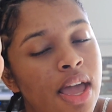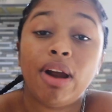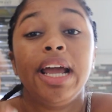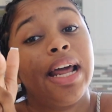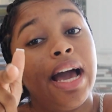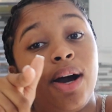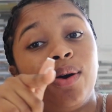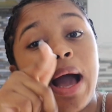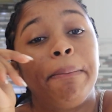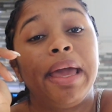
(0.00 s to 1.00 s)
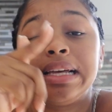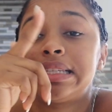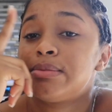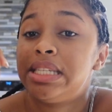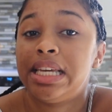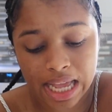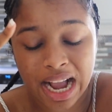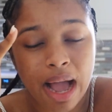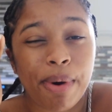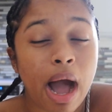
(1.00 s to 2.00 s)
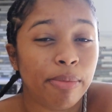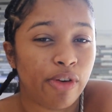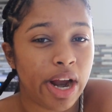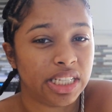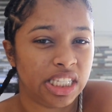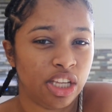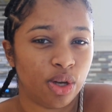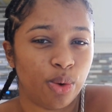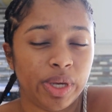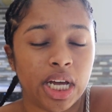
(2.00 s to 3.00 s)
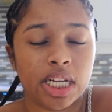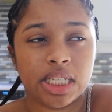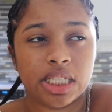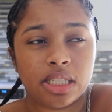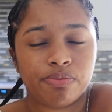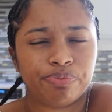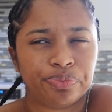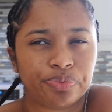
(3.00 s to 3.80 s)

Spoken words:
Right now, I'm making some tea. I got pomegranate tea though because